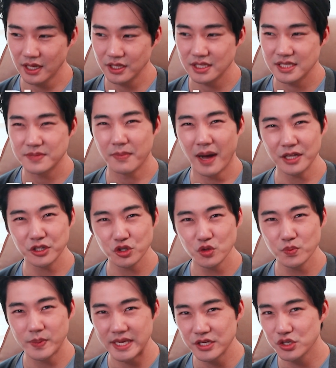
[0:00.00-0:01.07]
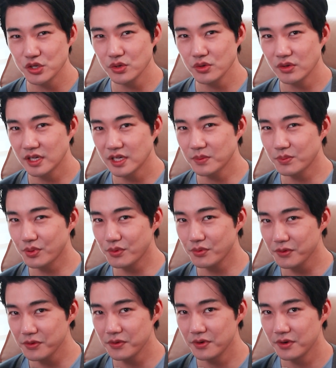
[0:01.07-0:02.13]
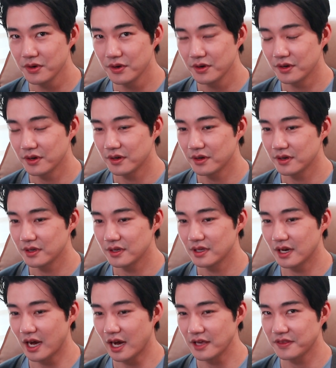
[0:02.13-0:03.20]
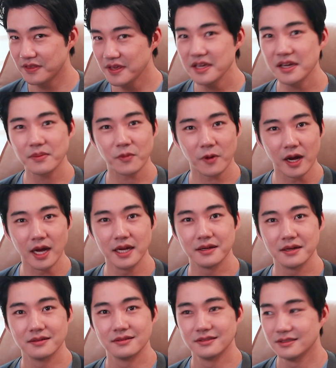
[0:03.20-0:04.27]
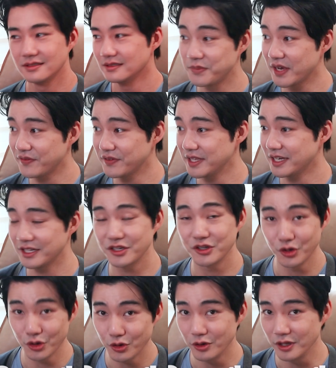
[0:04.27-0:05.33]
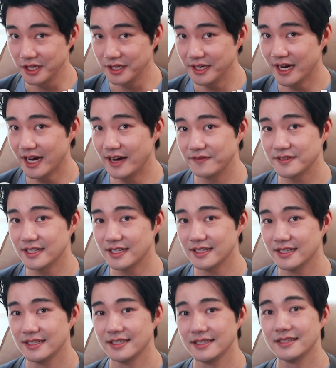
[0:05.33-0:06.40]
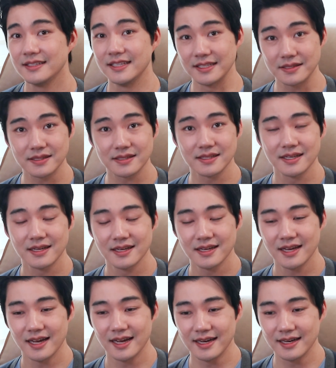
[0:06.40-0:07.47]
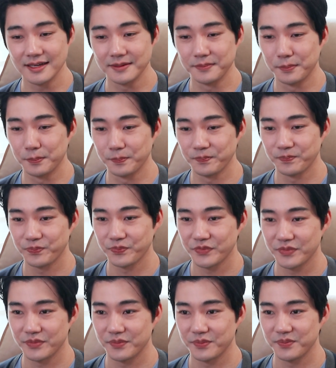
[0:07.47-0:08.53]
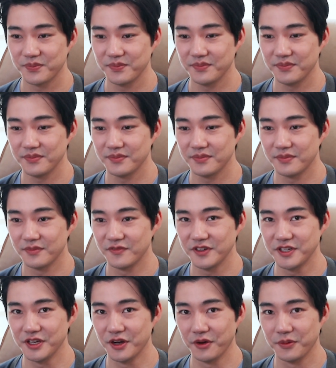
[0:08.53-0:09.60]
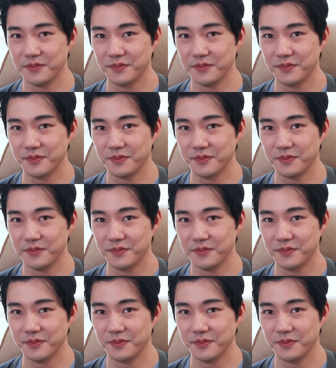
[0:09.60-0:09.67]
is Machu Picchu in Peru? I think I'm right. Definitely going to Google it after this um, video.